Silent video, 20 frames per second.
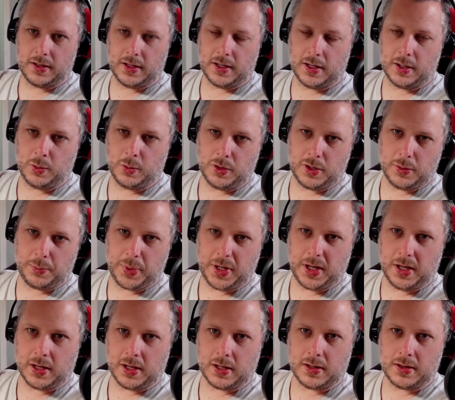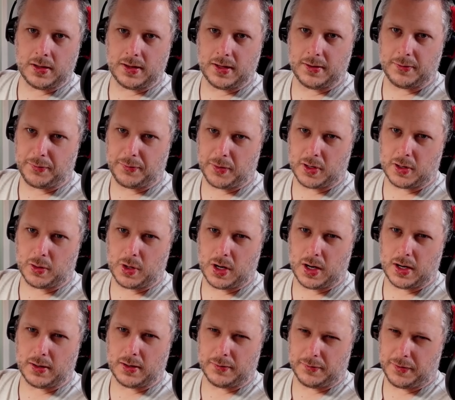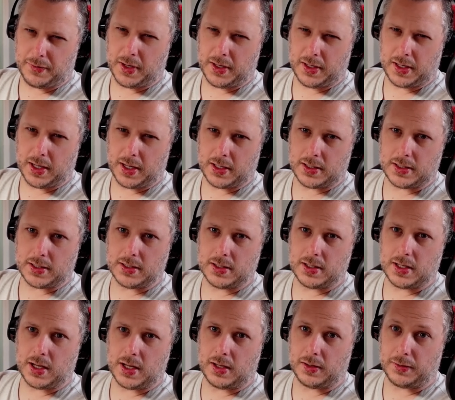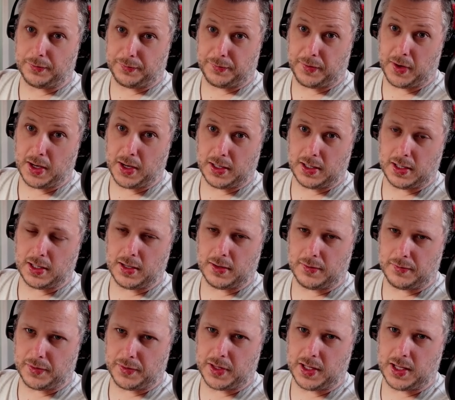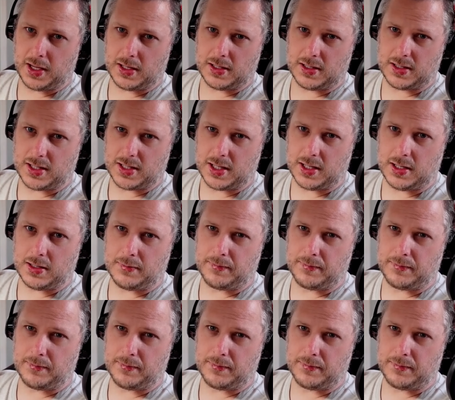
It would appear that F around and find out has finally come for the ANC.